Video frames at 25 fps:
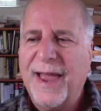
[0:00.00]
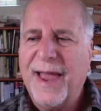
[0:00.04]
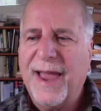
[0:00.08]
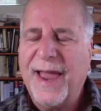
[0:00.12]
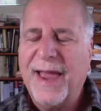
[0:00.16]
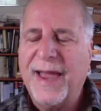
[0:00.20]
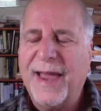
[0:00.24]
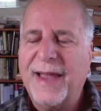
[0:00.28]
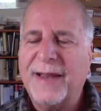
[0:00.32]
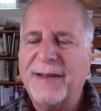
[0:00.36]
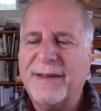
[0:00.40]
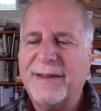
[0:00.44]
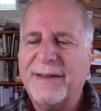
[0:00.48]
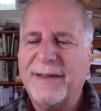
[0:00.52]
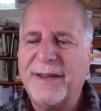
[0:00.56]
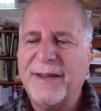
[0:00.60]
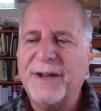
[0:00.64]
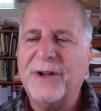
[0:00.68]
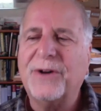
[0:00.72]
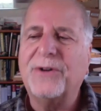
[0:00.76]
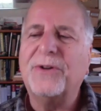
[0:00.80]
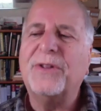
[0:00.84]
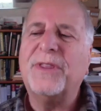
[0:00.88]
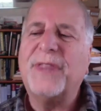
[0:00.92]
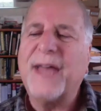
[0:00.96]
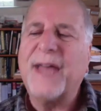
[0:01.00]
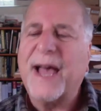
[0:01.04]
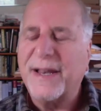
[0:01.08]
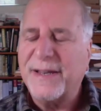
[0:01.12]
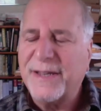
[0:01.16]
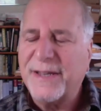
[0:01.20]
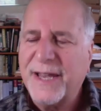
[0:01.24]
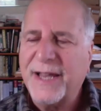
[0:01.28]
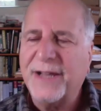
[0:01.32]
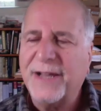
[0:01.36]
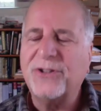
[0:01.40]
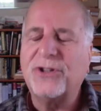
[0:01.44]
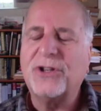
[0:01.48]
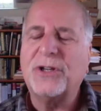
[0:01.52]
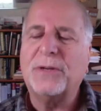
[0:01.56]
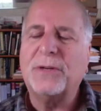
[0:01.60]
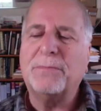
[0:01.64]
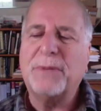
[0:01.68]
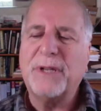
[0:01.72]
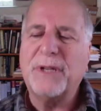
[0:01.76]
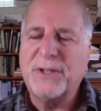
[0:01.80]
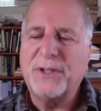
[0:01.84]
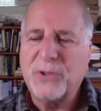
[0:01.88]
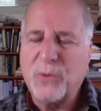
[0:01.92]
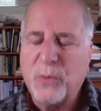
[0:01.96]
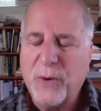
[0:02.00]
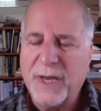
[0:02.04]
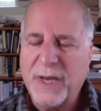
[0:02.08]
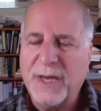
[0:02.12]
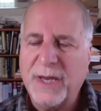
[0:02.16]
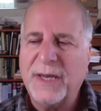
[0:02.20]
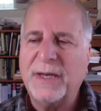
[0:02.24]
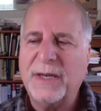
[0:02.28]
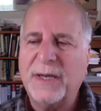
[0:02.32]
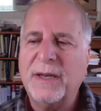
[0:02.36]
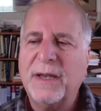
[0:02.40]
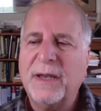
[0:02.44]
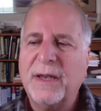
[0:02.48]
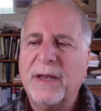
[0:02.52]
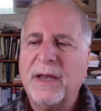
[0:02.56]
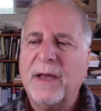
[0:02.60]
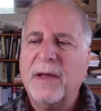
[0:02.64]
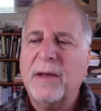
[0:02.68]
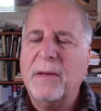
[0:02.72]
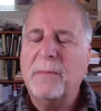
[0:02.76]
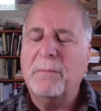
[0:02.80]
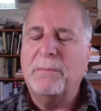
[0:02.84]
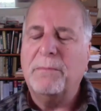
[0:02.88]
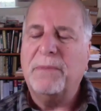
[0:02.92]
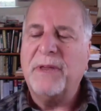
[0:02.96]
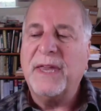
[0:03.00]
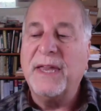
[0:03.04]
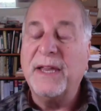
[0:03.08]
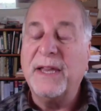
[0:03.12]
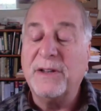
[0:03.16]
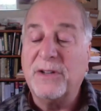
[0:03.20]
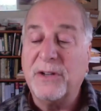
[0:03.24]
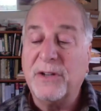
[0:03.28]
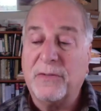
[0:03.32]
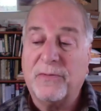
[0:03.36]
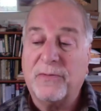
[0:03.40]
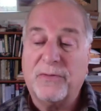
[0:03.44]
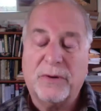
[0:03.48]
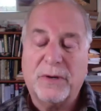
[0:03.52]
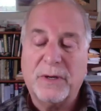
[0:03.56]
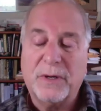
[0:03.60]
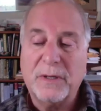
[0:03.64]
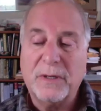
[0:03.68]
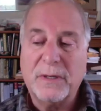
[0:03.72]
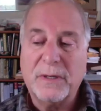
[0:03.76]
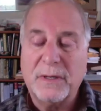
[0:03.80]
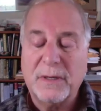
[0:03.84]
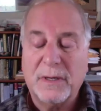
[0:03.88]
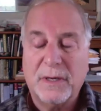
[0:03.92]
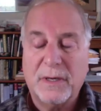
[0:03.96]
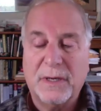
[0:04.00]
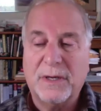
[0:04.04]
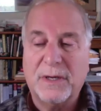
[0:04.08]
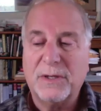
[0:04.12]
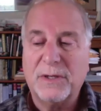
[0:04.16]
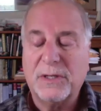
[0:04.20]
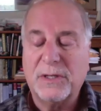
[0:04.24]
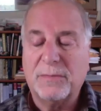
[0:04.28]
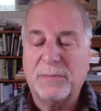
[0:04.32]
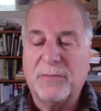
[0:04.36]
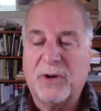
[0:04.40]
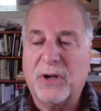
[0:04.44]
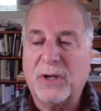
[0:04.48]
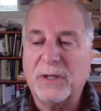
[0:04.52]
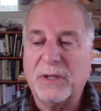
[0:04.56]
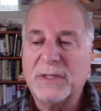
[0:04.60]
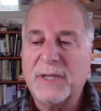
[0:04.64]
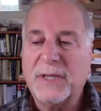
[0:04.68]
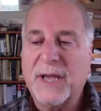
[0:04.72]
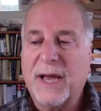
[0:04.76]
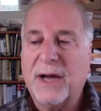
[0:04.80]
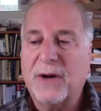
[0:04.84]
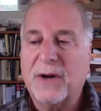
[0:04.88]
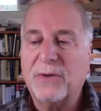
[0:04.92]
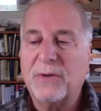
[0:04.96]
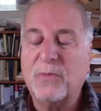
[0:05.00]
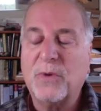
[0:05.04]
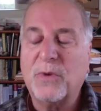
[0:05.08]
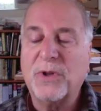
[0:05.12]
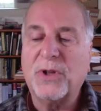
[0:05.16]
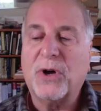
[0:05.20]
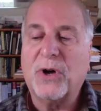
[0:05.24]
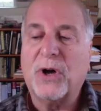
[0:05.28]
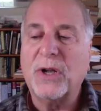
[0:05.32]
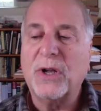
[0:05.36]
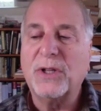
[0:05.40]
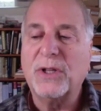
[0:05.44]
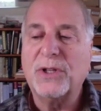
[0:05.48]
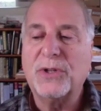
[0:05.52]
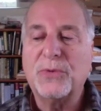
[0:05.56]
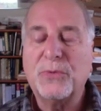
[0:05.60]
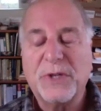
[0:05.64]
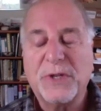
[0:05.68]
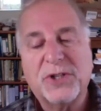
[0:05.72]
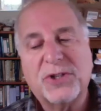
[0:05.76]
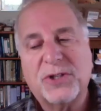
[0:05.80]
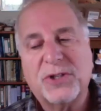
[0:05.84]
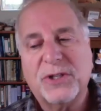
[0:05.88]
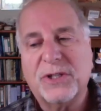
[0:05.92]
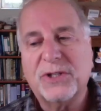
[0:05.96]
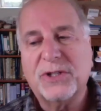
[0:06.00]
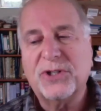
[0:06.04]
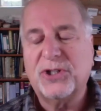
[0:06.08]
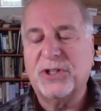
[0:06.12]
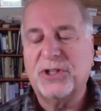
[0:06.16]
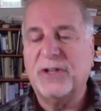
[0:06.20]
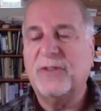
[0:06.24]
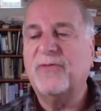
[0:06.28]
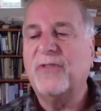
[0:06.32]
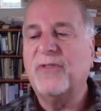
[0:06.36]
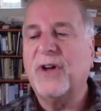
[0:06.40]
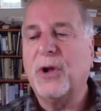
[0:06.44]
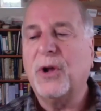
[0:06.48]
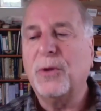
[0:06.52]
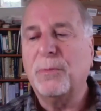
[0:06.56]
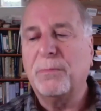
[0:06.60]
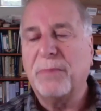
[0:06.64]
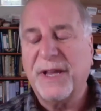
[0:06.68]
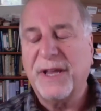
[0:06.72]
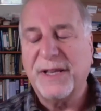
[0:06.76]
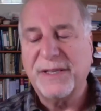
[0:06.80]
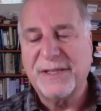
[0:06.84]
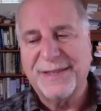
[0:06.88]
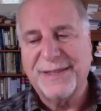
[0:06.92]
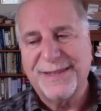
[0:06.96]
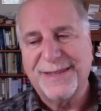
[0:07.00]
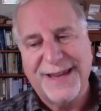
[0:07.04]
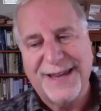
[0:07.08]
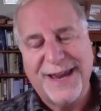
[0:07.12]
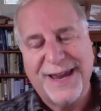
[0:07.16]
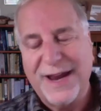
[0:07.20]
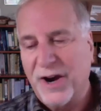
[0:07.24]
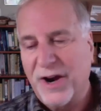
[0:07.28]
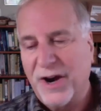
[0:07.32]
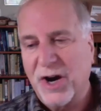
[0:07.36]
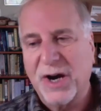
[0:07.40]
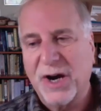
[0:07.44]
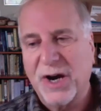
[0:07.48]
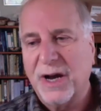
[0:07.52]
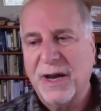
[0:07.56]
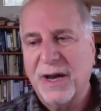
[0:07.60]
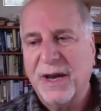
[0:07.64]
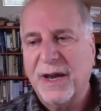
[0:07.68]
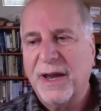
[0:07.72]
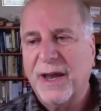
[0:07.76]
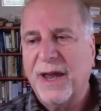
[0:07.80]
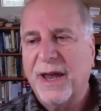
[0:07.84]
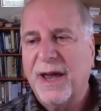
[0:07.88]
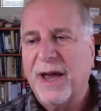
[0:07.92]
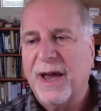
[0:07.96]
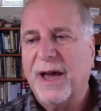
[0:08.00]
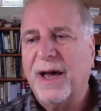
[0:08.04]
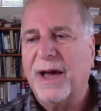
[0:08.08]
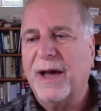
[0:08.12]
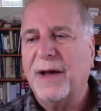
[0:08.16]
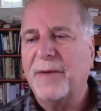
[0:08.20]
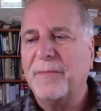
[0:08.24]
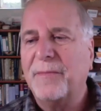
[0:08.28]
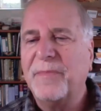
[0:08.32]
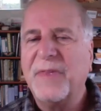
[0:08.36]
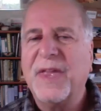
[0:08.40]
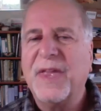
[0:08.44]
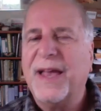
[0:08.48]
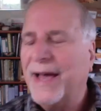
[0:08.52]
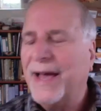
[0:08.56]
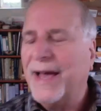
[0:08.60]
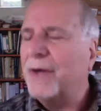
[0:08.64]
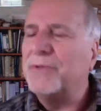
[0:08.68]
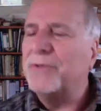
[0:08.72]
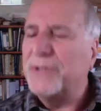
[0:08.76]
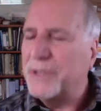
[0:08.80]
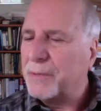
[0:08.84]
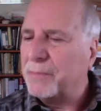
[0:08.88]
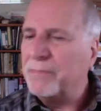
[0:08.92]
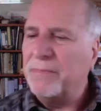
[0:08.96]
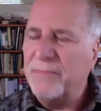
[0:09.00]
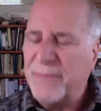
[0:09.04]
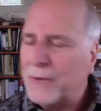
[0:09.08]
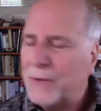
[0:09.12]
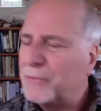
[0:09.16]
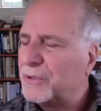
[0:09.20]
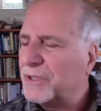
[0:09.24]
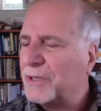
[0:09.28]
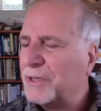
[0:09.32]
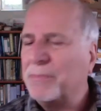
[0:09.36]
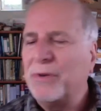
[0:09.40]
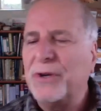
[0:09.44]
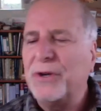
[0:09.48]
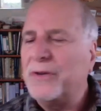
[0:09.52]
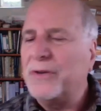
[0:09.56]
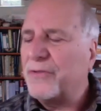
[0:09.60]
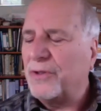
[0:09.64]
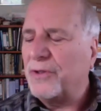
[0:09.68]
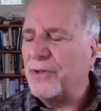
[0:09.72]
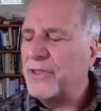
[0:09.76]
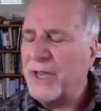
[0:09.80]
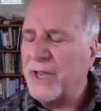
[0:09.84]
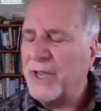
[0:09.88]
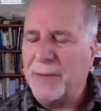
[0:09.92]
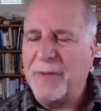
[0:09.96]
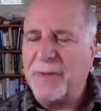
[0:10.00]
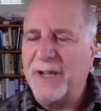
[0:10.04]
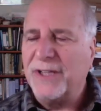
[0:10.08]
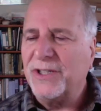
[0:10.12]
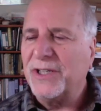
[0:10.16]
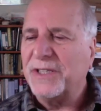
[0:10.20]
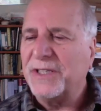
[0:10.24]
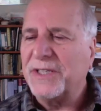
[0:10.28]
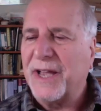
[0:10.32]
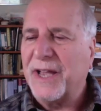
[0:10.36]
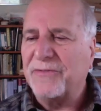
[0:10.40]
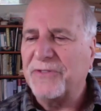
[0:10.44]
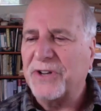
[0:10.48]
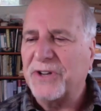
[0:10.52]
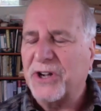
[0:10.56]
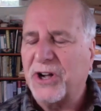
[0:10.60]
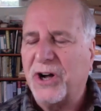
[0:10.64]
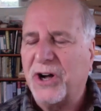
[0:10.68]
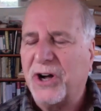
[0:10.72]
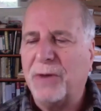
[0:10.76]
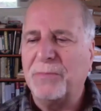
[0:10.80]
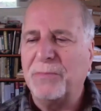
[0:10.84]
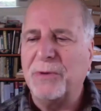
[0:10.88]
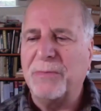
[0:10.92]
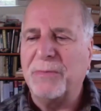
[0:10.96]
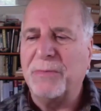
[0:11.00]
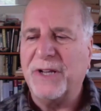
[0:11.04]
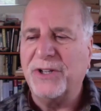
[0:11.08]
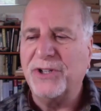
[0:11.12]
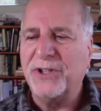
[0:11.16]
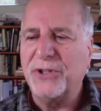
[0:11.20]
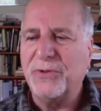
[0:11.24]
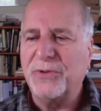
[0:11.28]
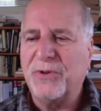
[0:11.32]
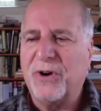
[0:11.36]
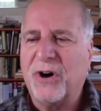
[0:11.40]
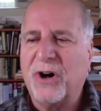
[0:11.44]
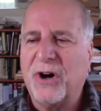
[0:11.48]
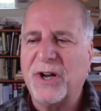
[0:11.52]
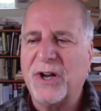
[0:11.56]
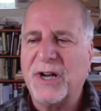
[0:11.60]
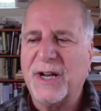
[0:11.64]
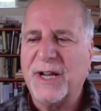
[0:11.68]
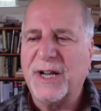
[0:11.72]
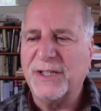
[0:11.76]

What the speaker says: And that tension between being different in a small town with all its richness, she felt best there. That was a beautiful theme. I just have to compliment you on it.